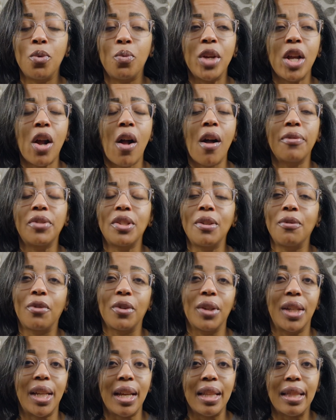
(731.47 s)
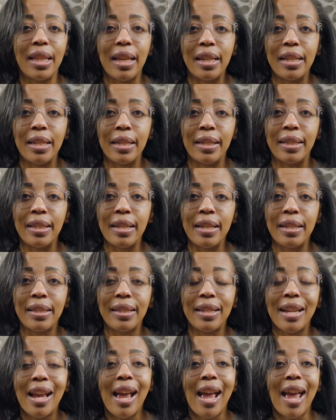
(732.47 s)
We often forget that it
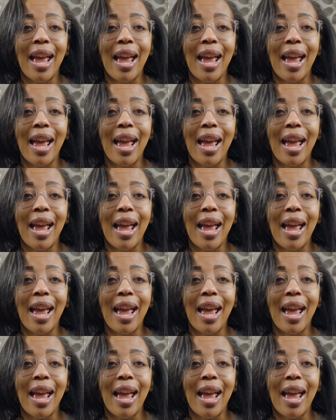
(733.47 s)
exists,